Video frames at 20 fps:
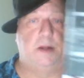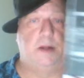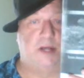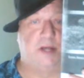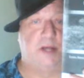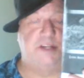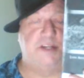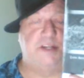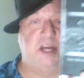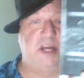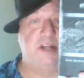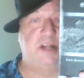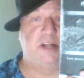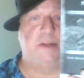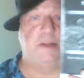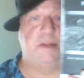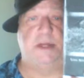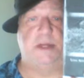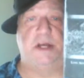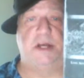doesn't get
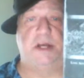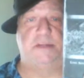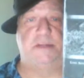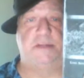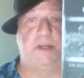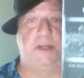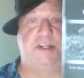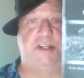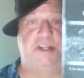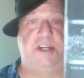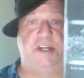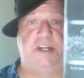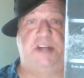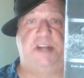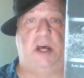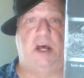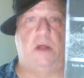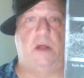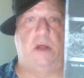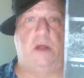into as much
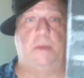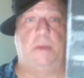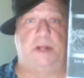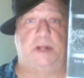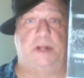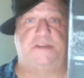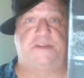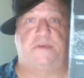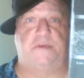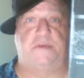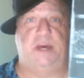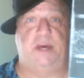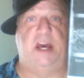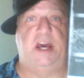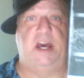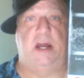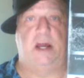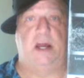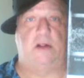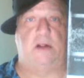detail, but it's
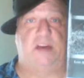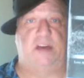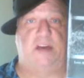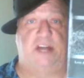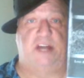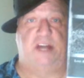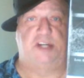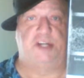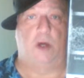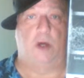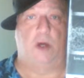free and it'll get you